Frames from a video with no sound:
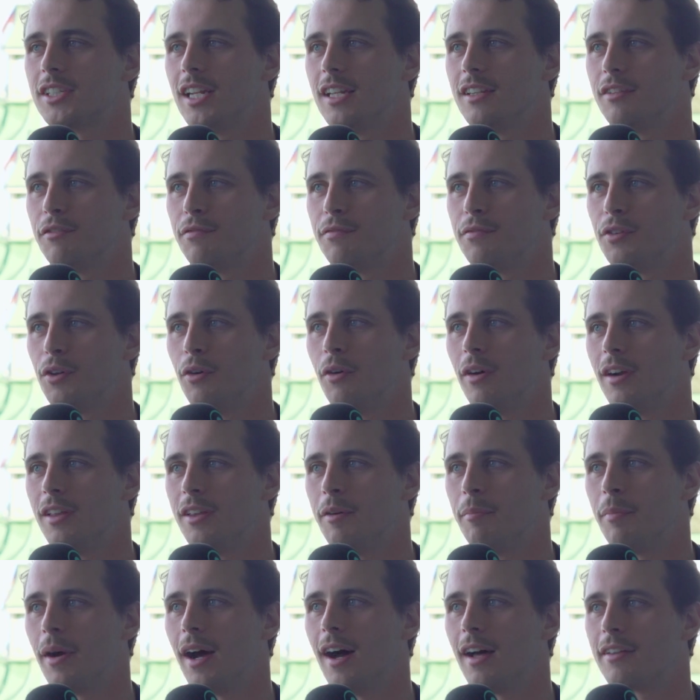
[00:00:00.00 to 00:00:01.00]
hit the floor in
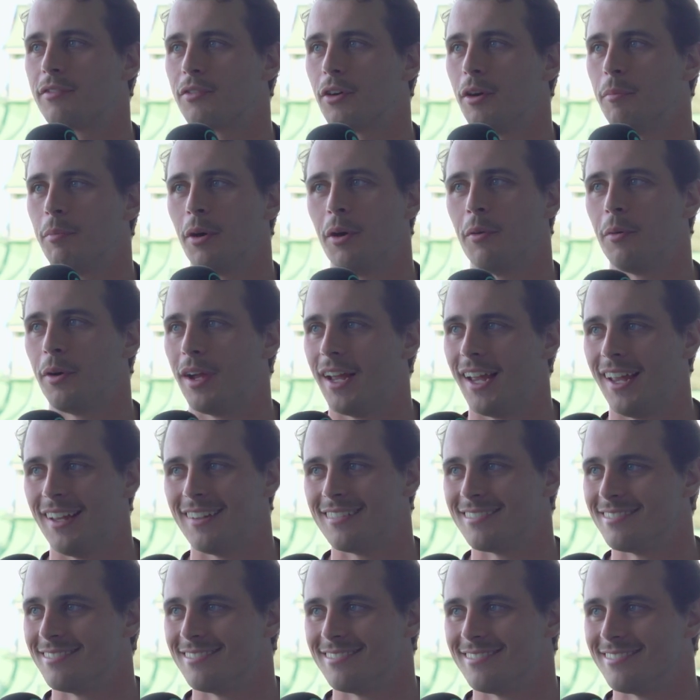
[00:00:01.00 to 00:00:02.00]
the bathroom,
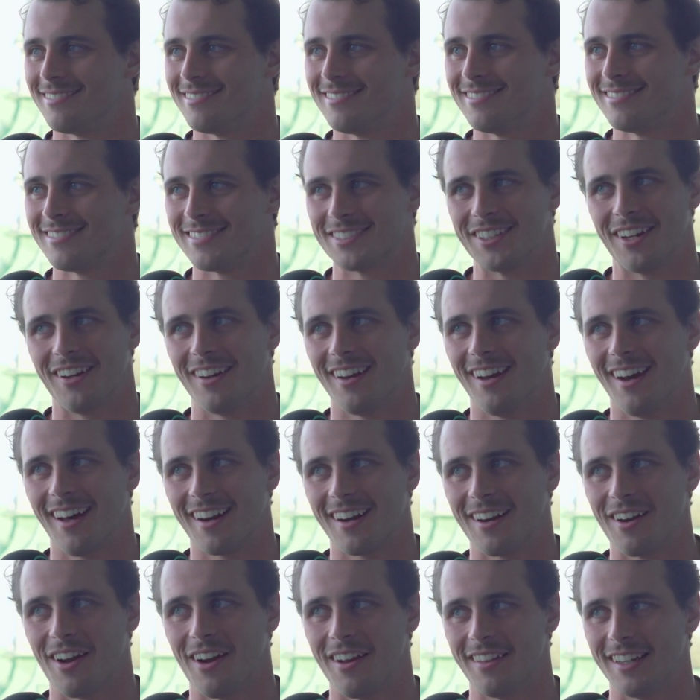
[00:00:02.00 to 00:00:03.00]
so I
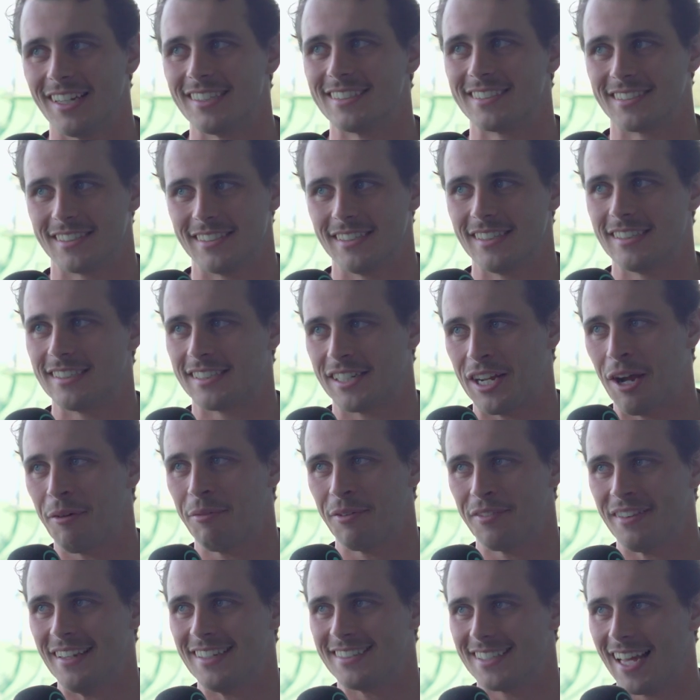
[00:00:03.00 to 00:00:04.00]
don't know. There's a couple
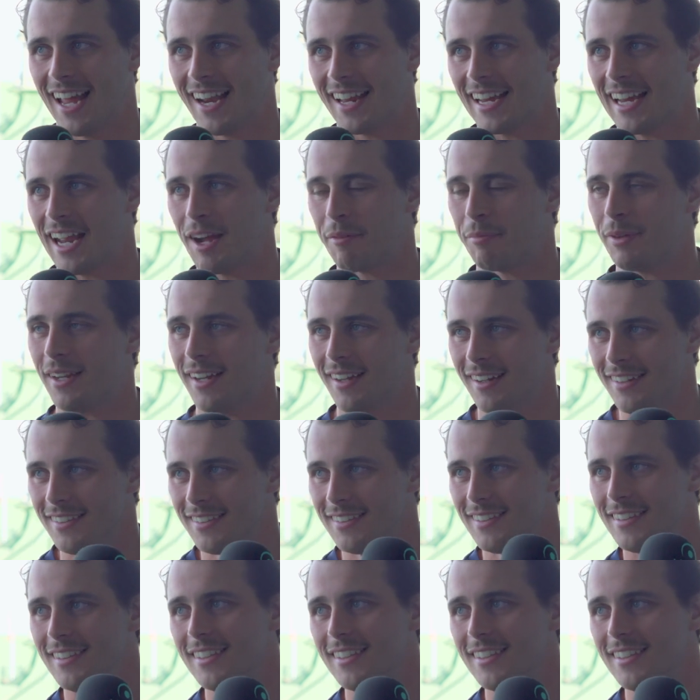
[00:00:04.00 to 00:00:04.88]
of things adding up here.